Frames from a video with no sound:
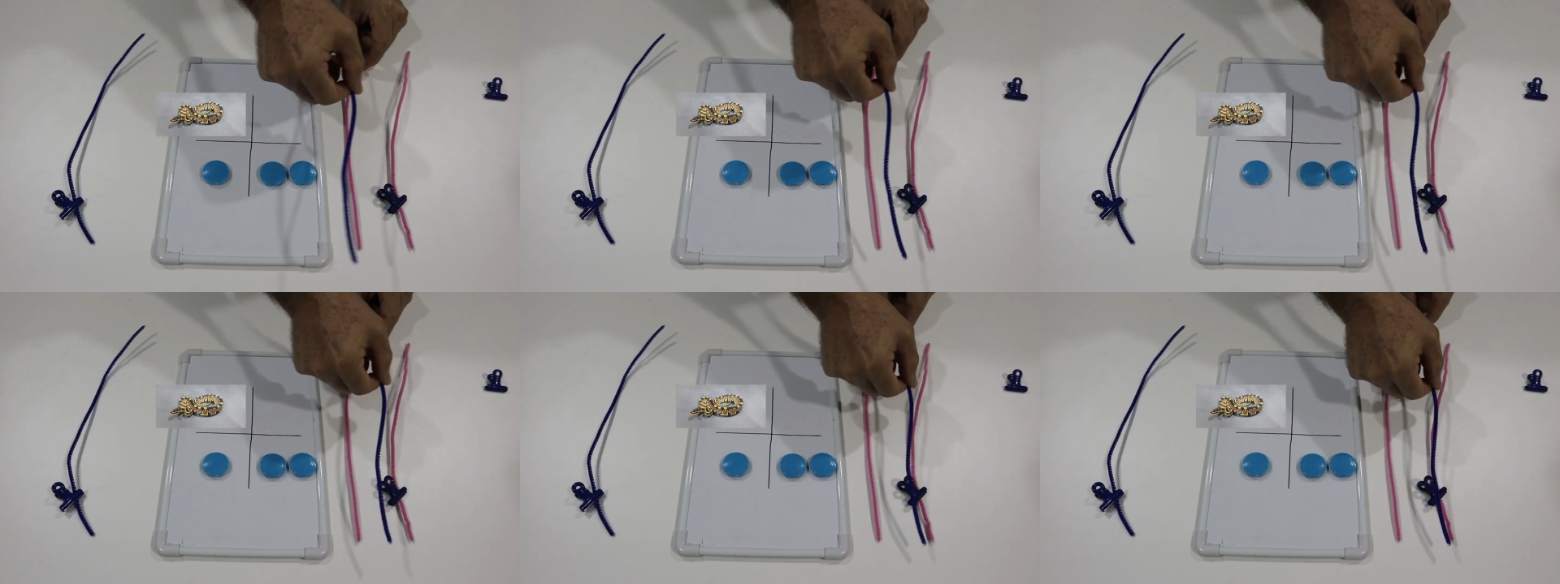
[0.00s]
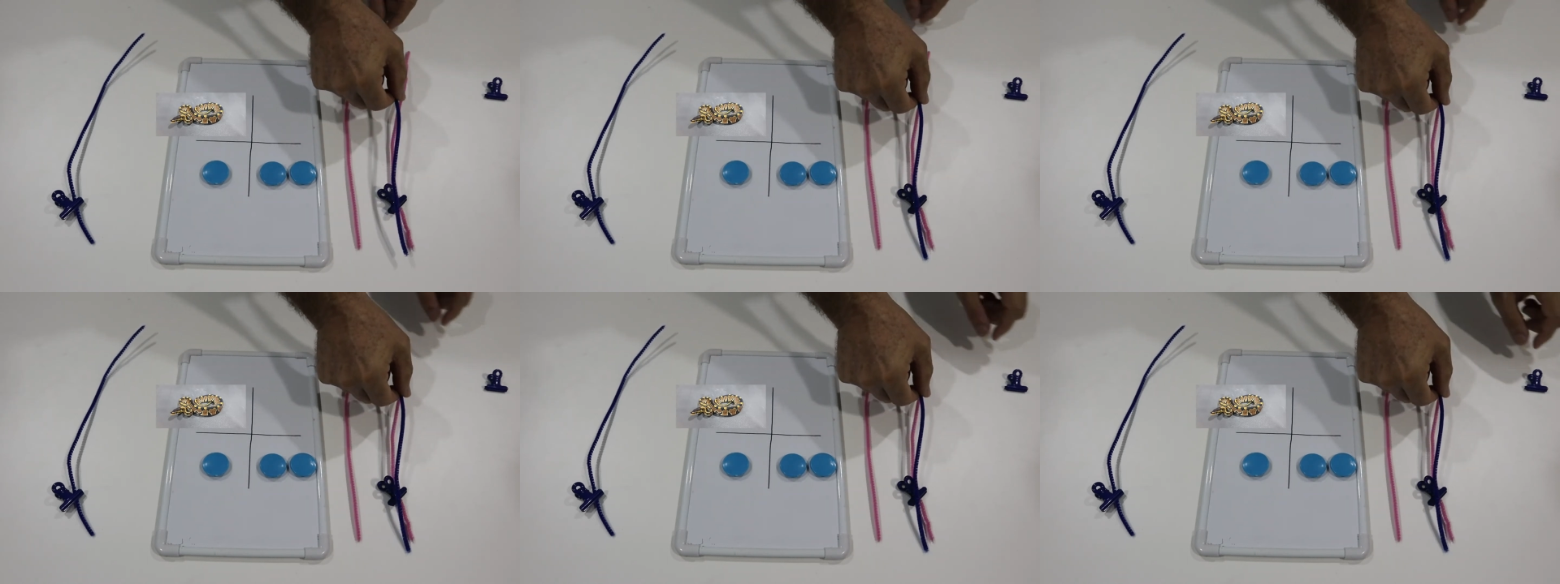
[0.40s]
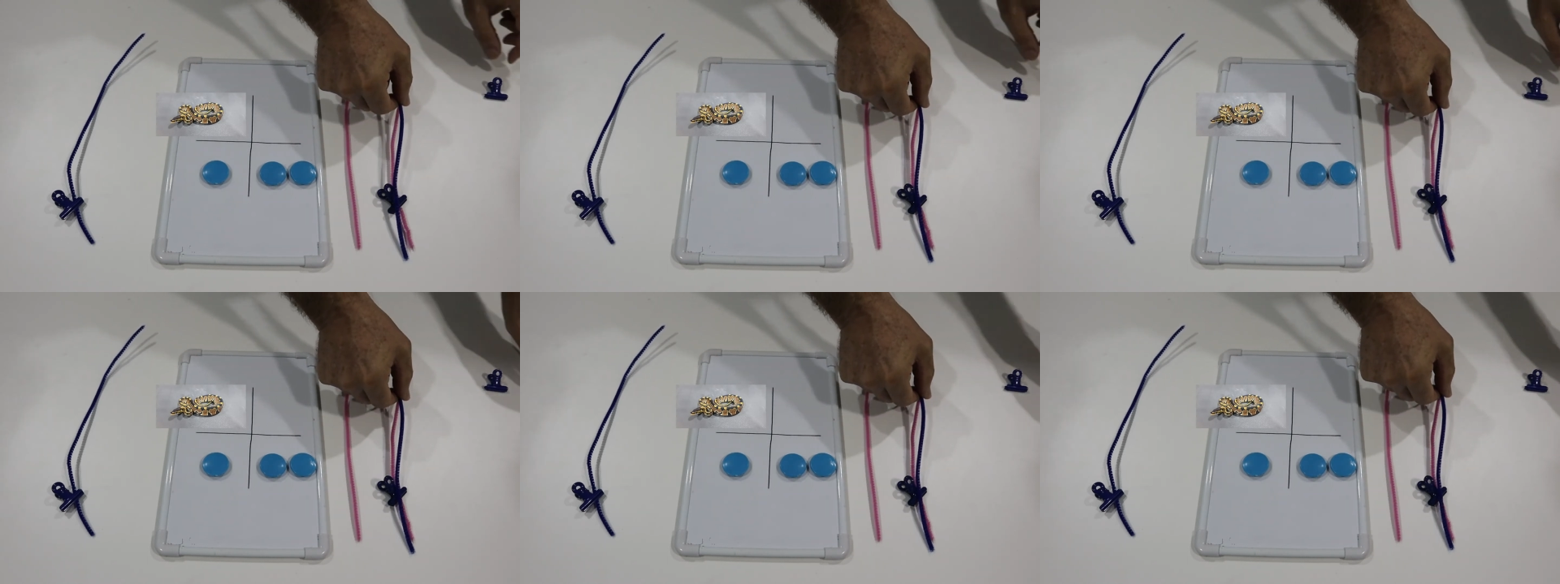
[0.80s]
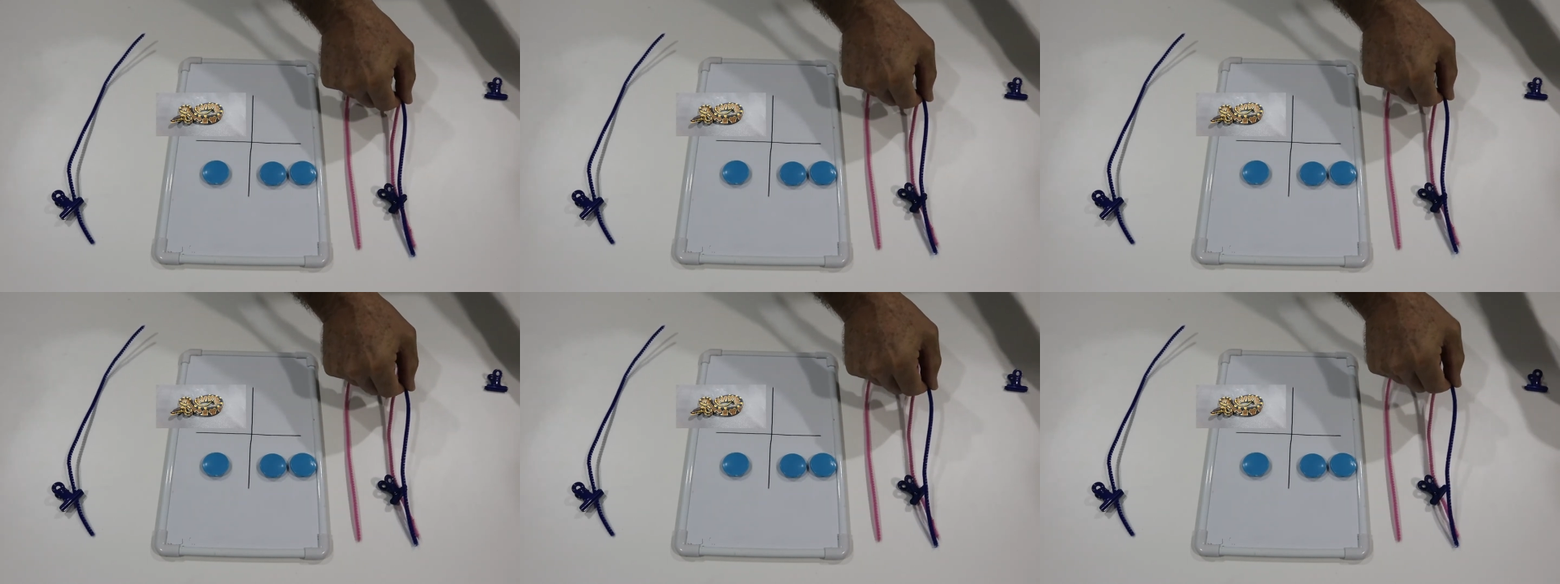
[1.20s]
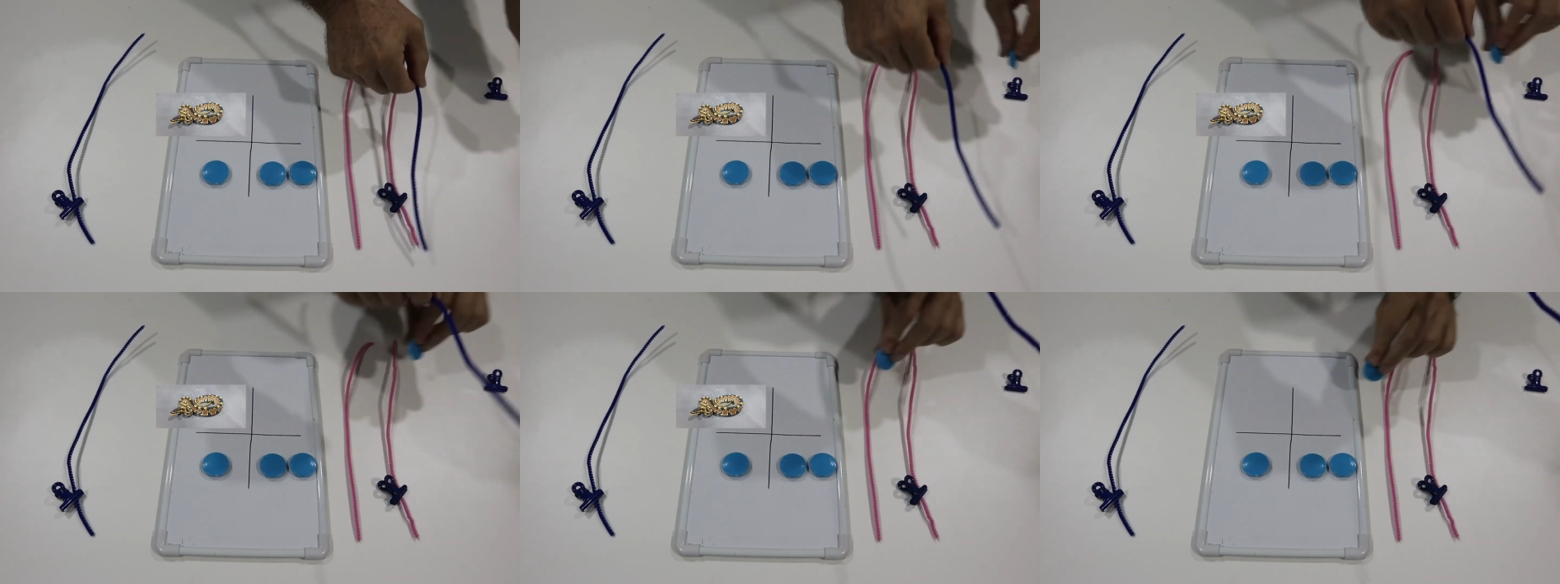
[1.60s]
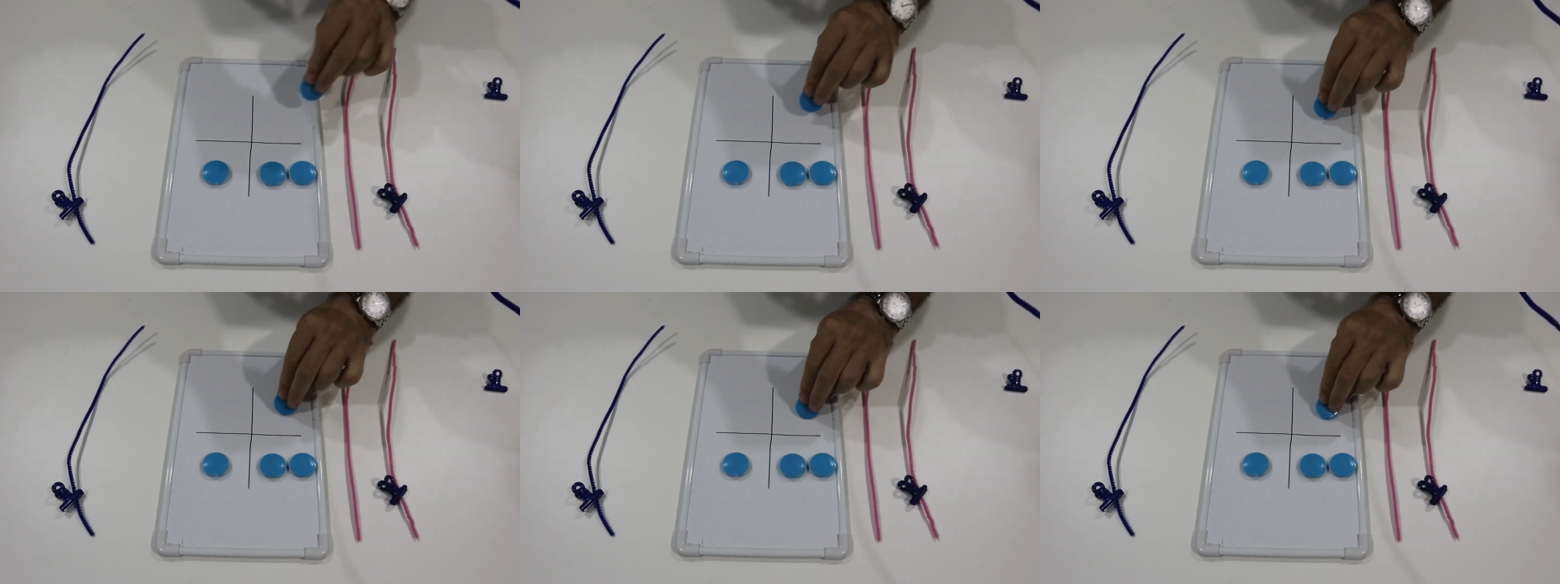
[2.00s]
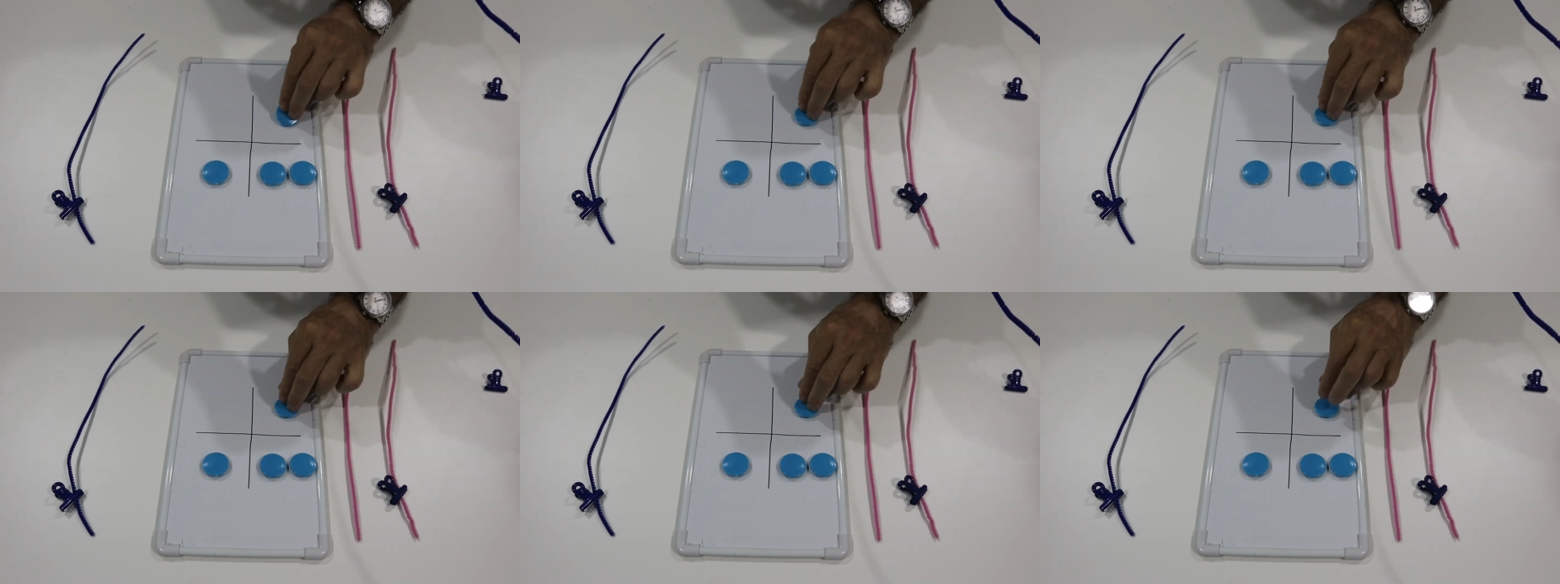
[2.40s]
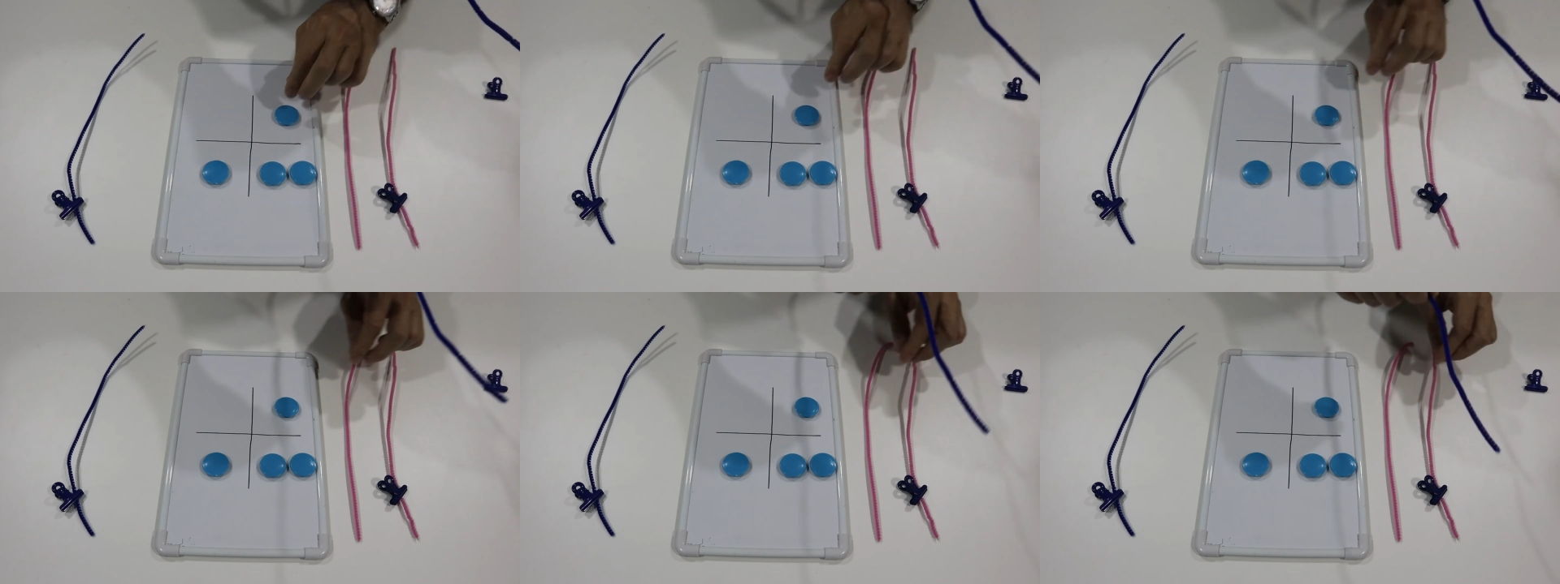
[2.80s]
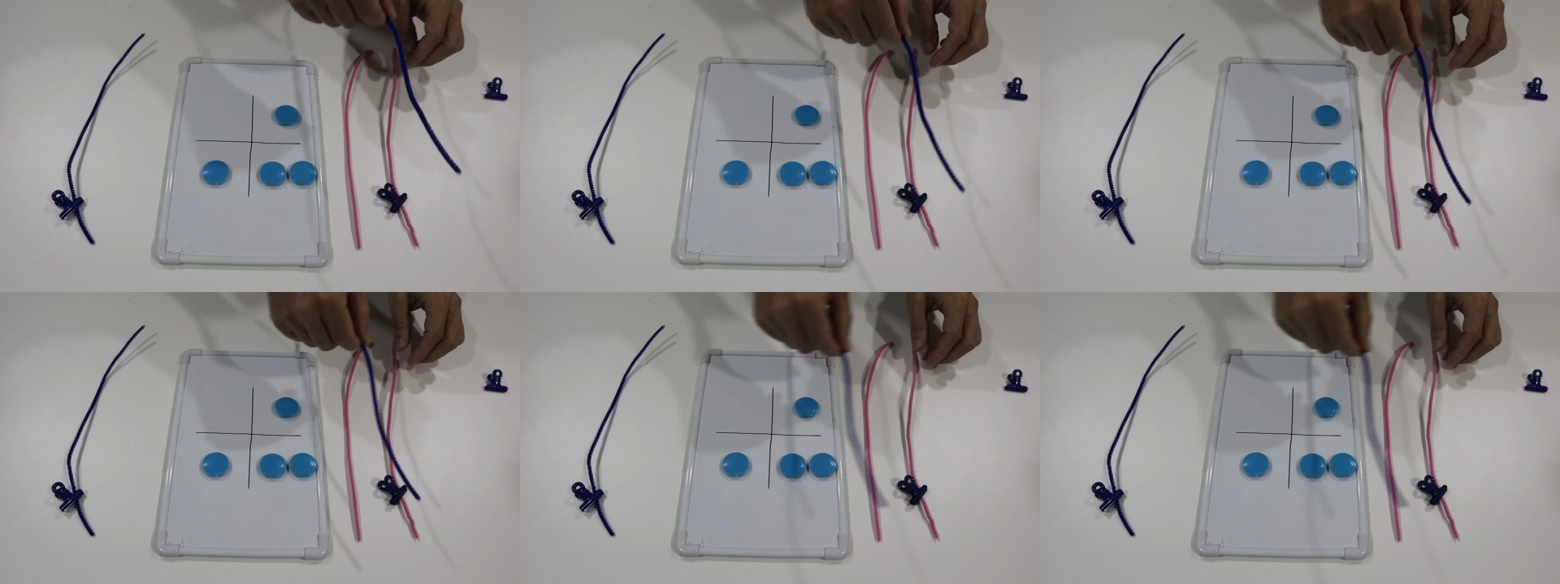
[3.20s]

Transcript: Nobody's mouth can be seen.